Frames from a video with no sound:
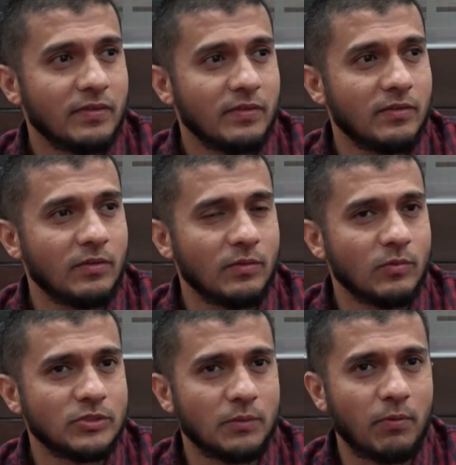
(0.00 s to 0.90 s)
you know,
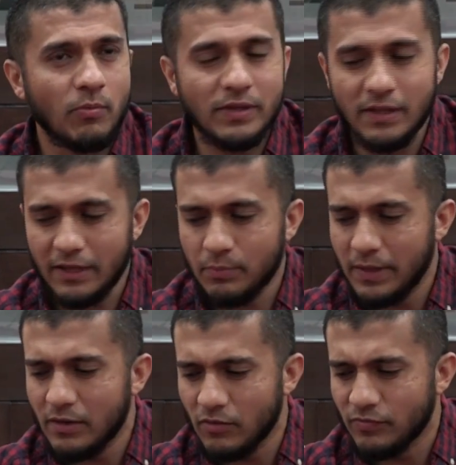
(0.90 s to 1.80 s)
which are probably like
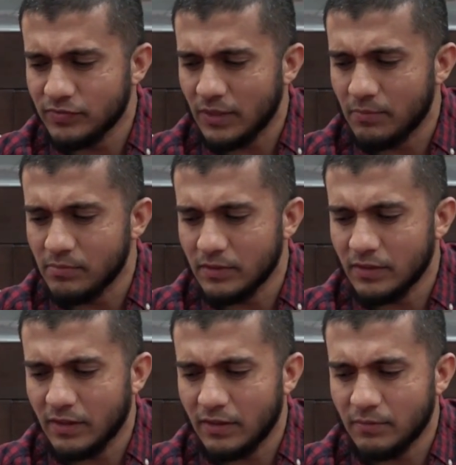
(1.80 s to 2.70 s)
made of some
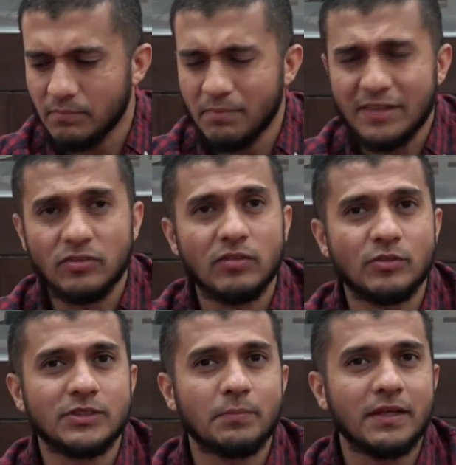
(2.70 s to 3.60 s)
metal
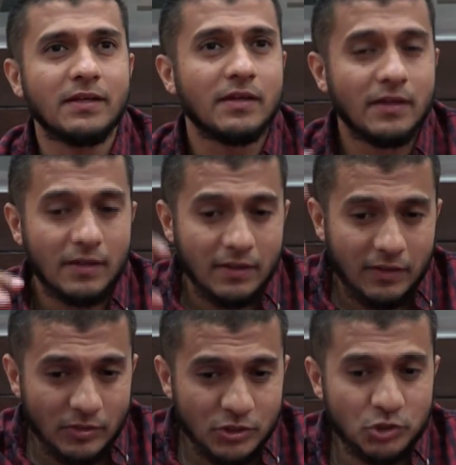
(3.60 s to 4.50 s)
or something,
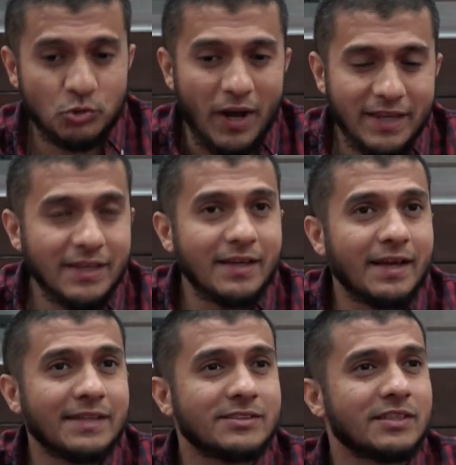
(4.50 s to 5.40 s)
they're striking
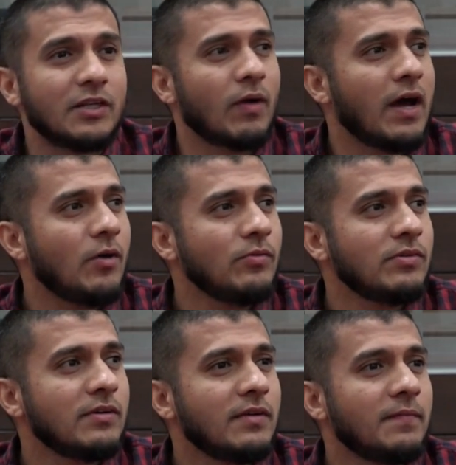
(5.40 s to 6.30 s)
against the
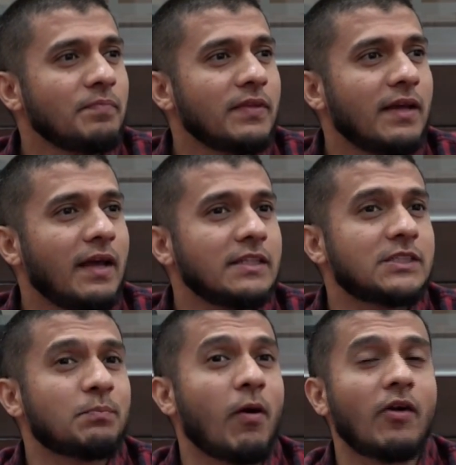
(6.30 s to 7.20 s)
ground, and
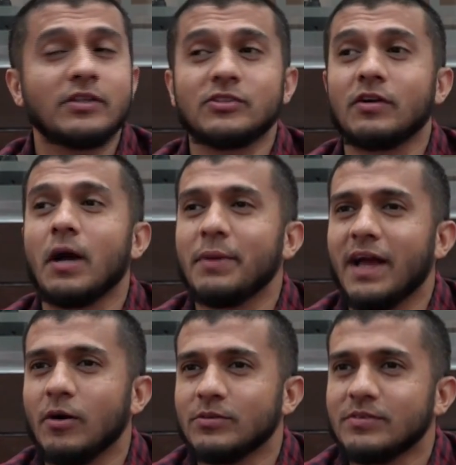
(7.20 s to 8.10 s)
sparks are coming
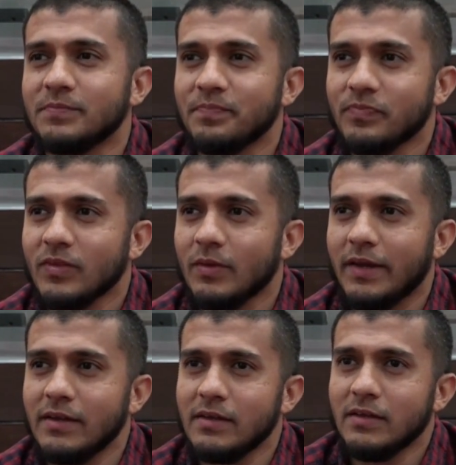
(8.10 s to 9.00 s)
out.
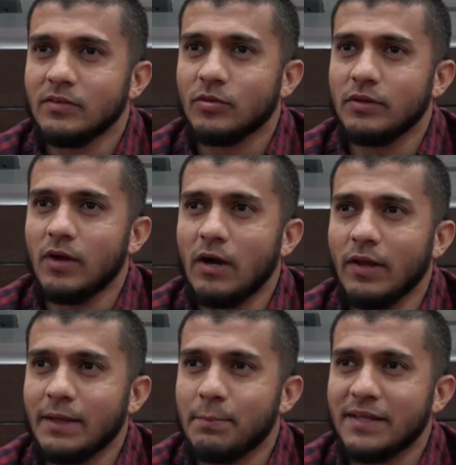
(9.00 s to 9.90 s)
Okay, so you know how
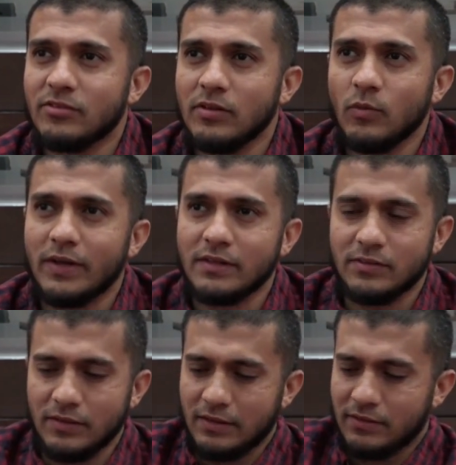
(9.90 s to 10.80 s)
like metal, when it